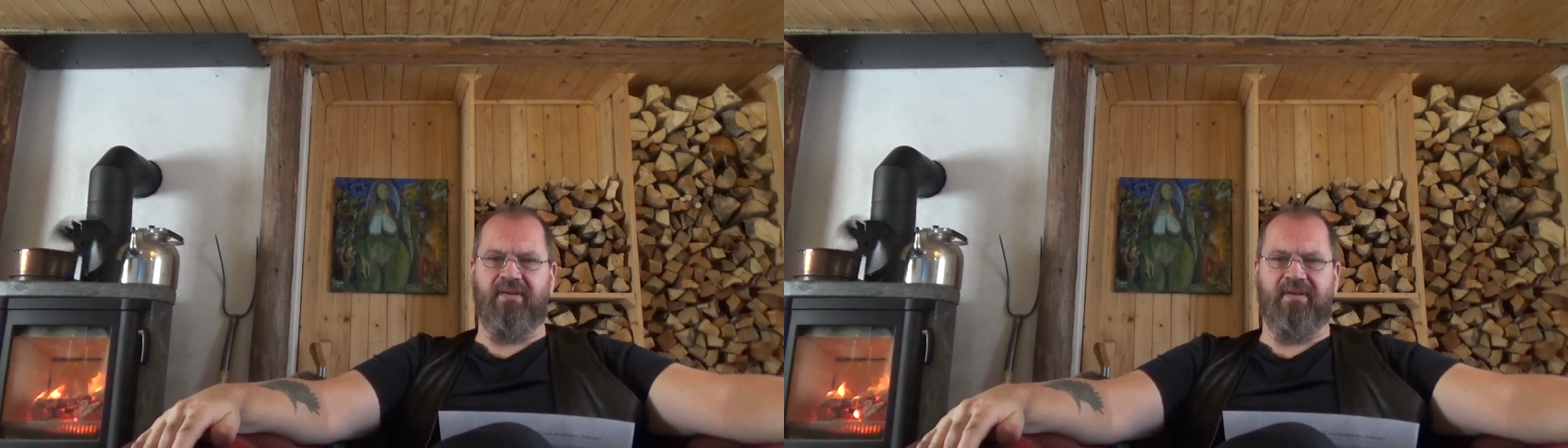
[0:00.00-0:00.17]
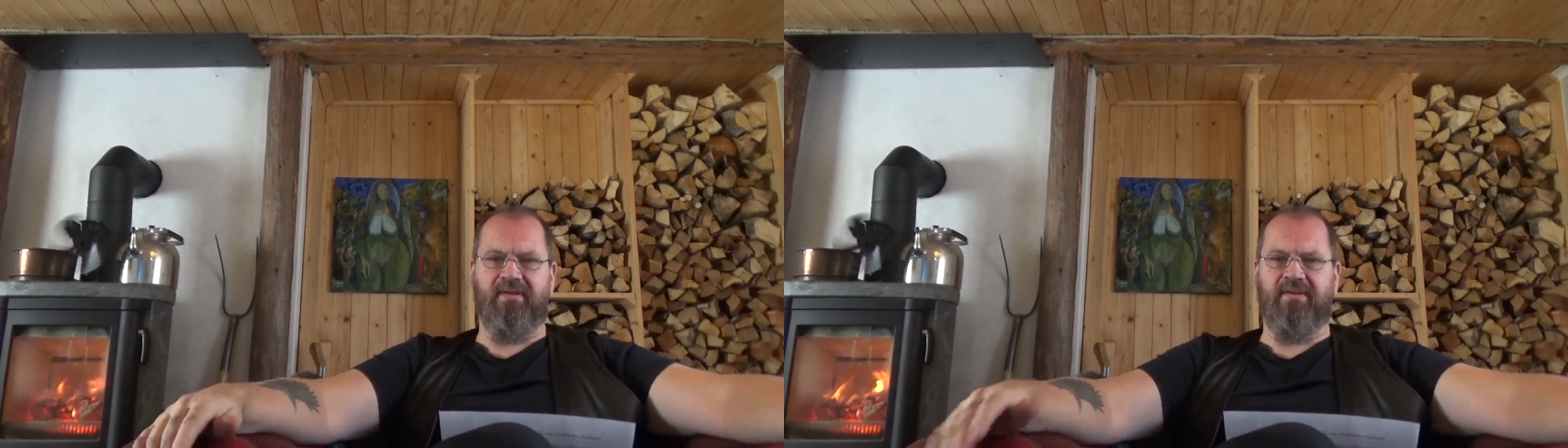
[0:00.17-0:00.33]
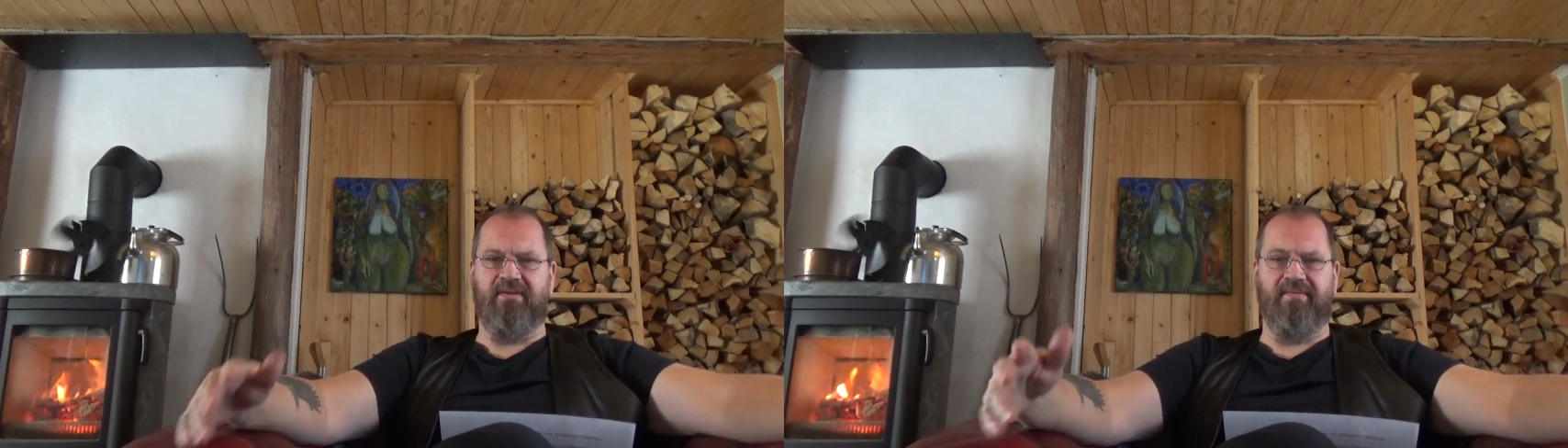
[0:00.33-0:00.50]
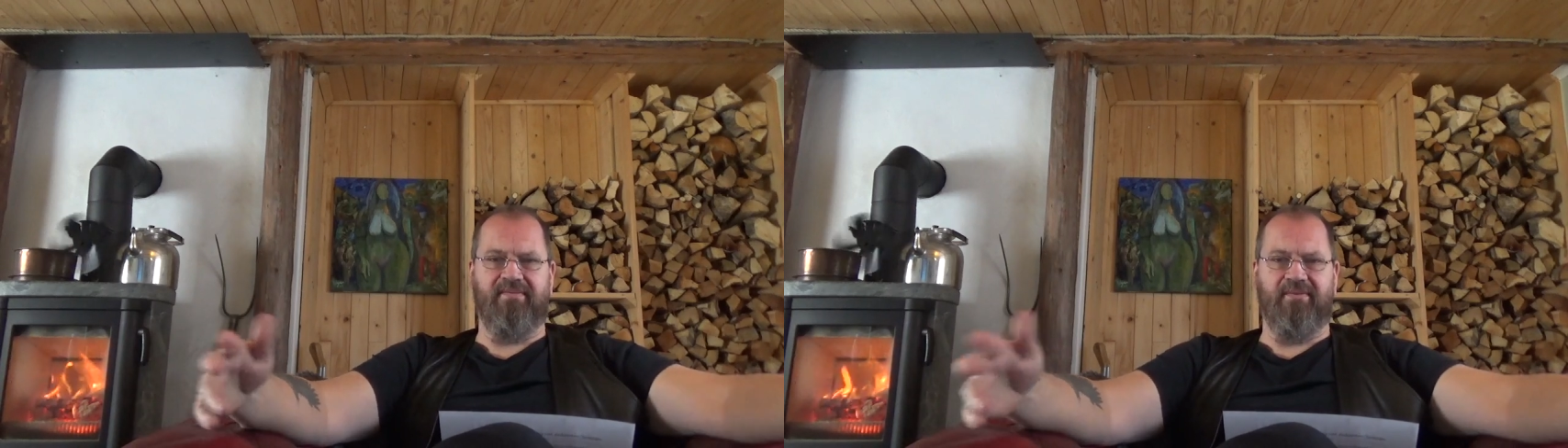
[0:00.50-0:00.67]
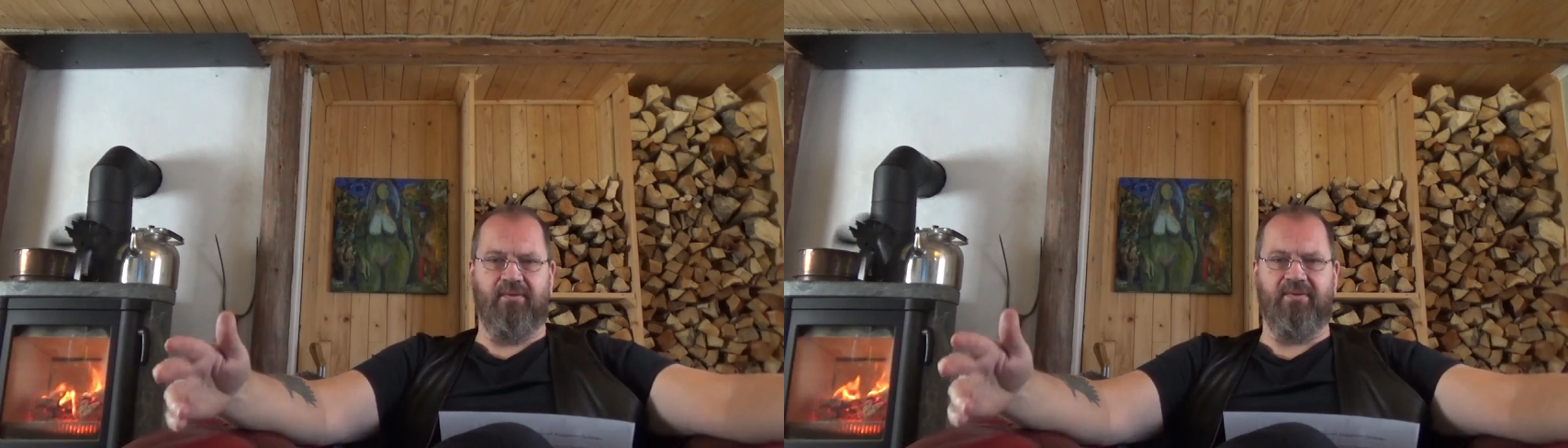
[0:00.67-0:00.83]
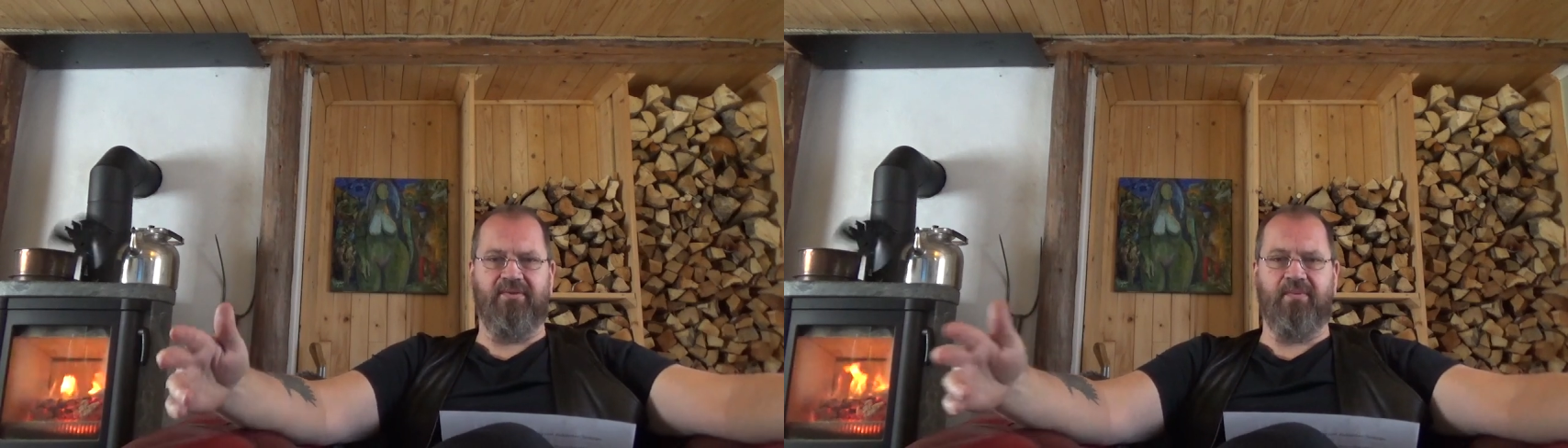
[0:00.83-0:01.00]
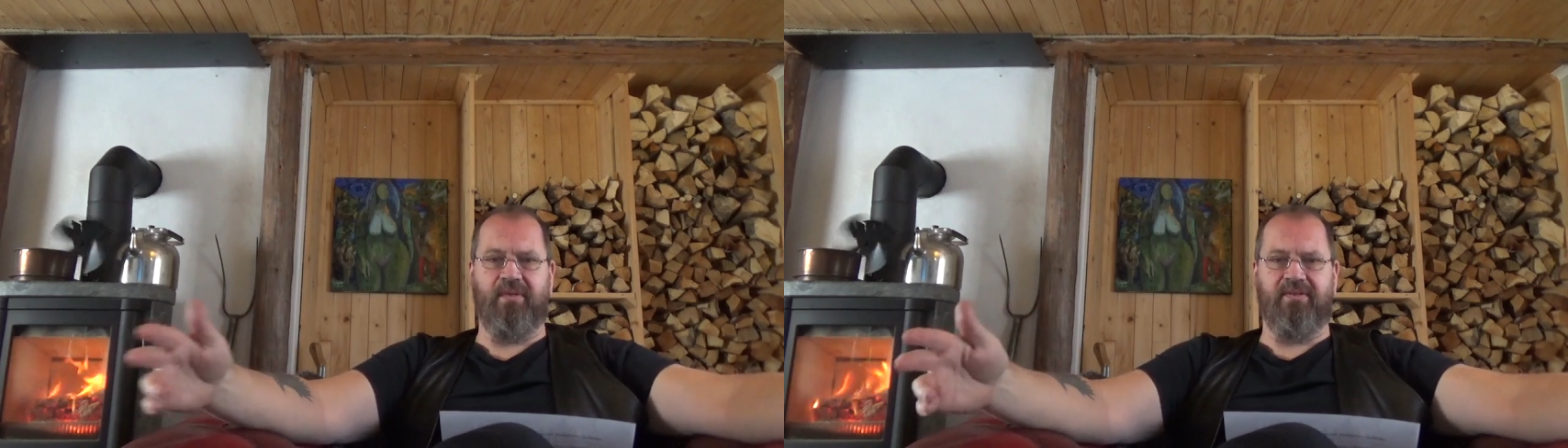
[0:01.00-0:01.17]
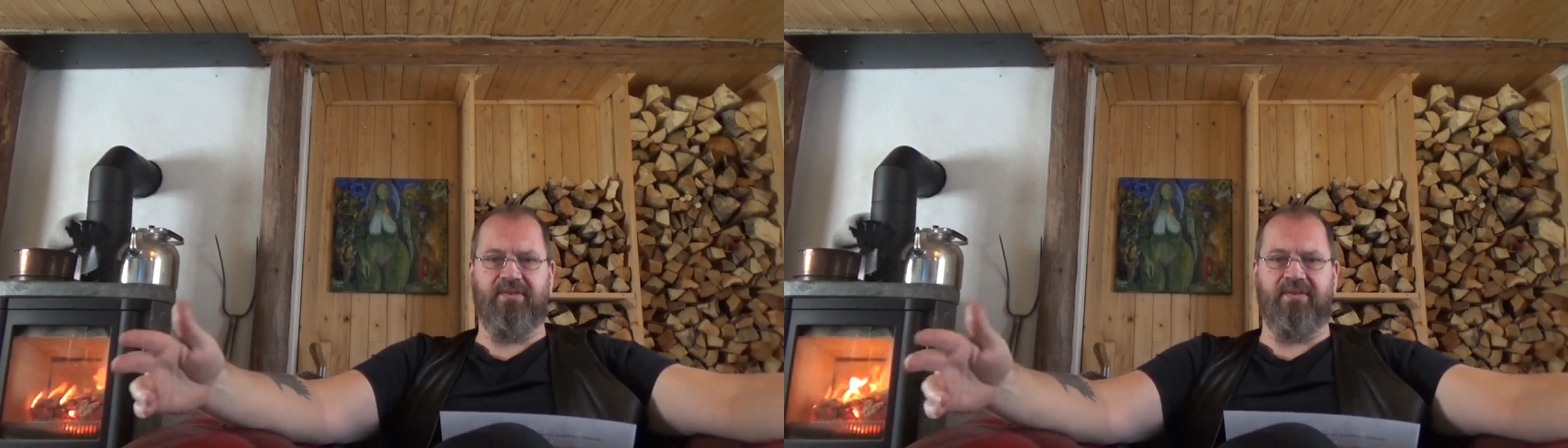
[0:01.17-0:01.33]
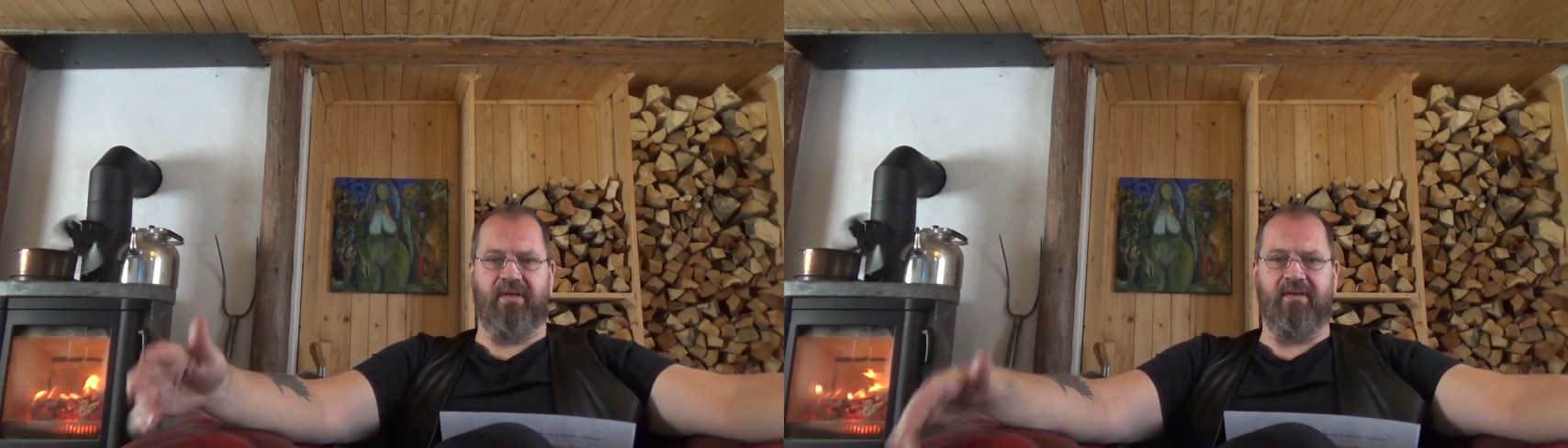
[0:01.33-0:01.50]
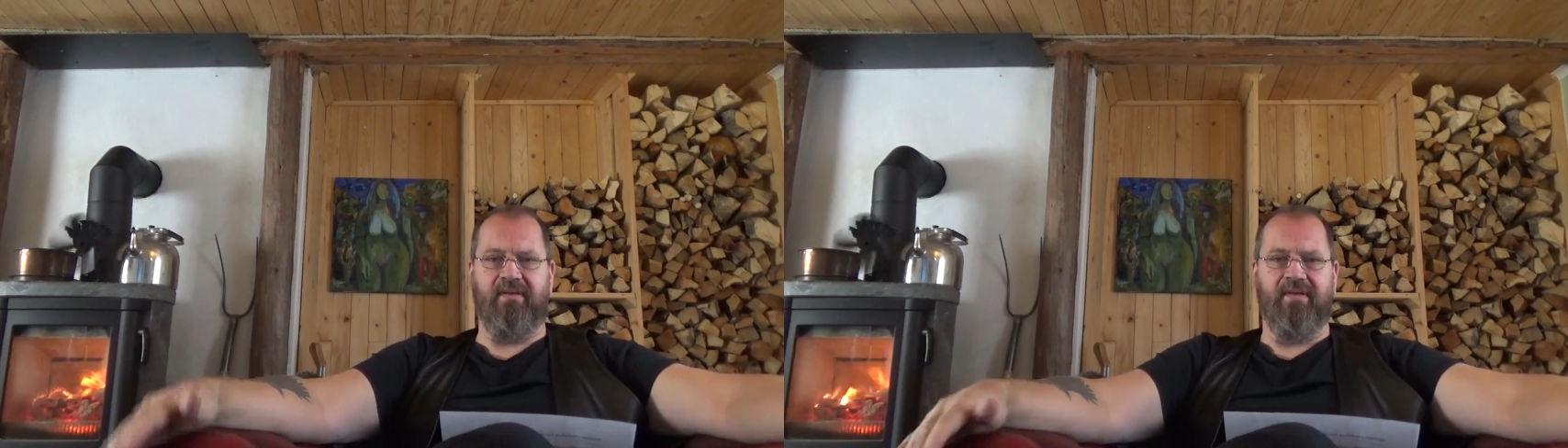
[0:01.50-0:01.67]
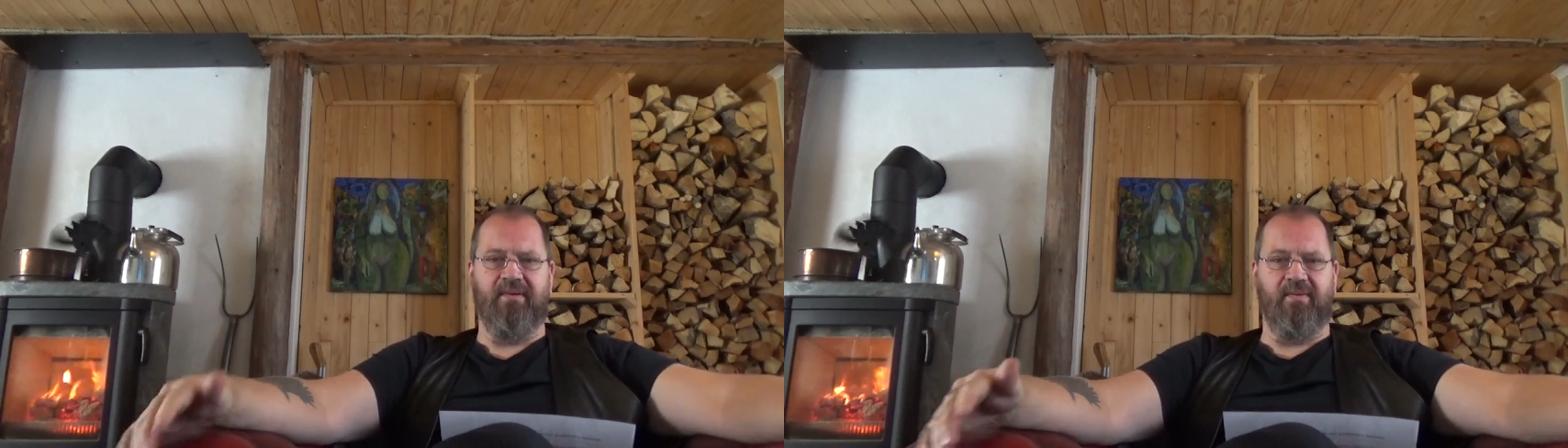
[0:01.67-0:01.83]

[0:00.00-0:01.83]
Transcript: And the fox will say,